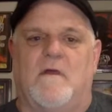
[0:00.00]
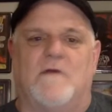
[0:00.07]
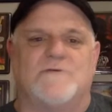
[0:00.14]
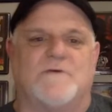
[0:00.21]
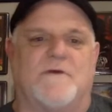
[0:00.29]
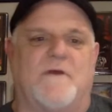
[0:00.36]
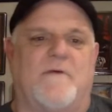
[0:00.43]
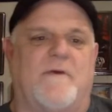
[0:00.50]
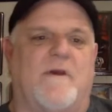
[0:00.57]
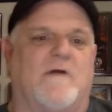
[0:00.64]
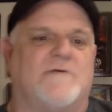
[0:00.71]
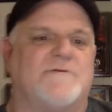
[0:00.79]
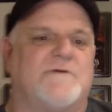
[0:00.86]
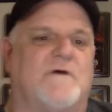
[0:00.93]
So here we
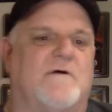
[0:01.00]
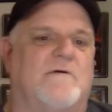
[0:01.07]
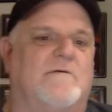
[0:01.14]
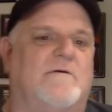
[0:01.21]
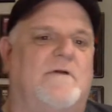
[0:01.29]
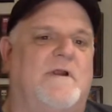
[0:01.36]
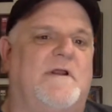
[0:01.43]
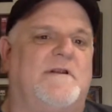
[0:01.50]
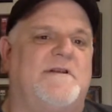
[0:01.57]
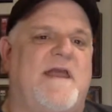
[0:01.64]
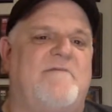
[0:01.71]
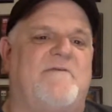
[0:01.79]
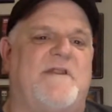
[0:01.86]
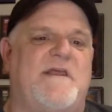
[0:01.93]
go. So
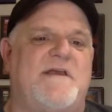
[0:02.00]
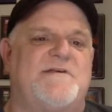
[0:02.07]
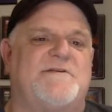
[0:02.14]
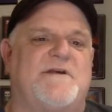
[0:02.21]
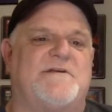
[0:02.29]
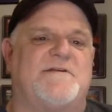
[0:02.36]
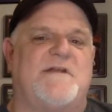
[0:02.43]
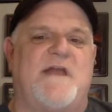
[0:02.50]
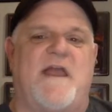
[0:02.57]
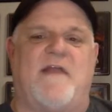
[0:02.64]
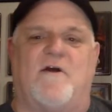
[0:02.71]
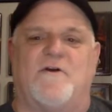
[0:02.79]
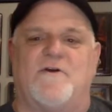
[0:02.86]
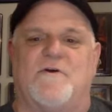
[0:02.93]
David
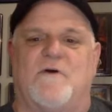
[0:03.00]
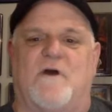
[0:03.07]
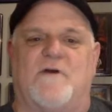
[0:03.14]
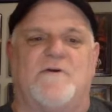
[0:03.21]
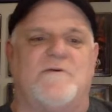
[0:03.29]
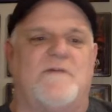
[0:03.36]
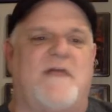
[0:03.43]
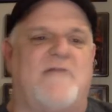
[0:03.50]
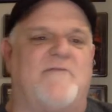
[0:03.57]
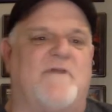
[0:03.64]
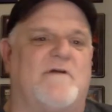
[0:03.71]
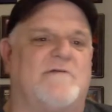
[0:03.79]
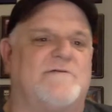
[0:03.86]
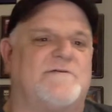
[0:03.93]
E68, are you David
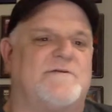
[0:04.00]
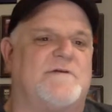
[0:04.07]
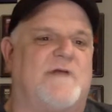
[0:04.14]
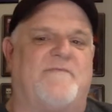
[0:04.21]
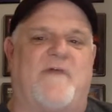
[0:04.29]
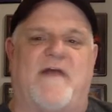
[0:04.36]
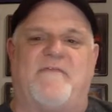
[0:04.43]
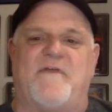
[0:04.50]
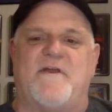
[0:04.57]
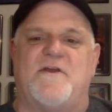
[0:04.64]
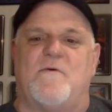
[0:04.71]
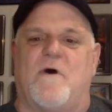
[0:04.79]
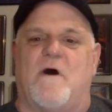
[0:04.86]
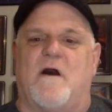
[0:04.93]
Ernst? I
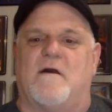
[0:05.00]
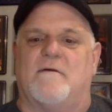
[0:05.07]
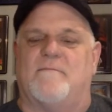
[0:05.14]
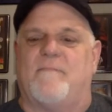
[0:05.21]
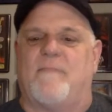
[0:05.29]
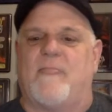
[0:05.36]
think you are.